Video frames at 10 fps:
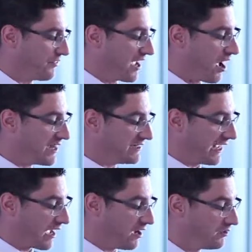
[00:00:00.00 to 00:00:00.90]
the
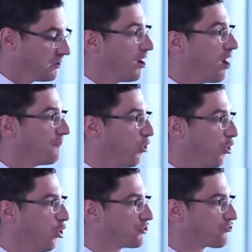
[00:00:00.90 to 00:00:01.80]
idea of
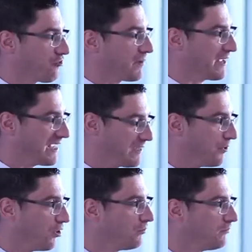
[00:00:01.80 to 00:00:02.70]
ordinary
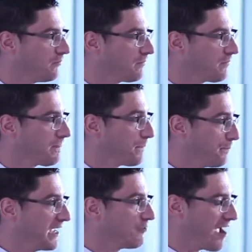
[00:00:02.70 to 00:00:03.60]
people
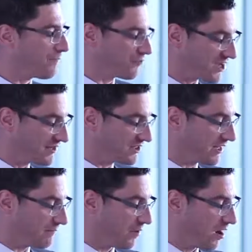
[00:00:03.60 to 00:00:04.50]
being
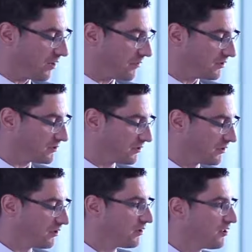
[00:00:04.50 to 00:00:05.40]
represented in Parliament.
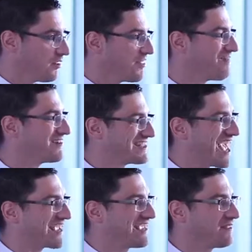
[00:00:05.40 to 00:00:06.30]
They're
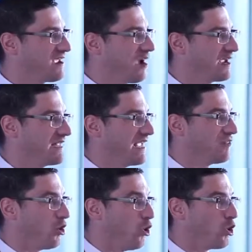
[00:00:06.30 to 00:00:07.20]
attacking the
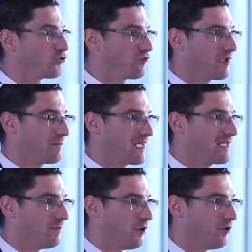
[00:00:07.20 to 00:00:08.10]
idea that ordinary
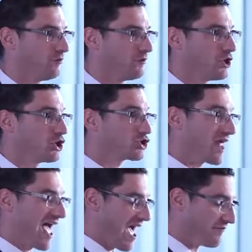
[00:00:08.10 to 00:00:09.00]
people
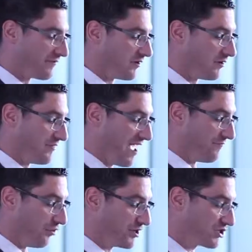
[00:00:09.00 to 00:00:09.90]
should have
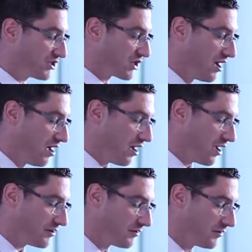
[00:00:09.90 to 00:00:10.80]
their voices
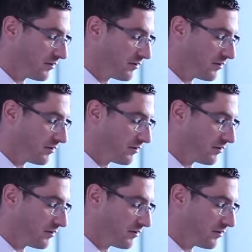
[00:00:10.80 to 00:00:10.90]
heard.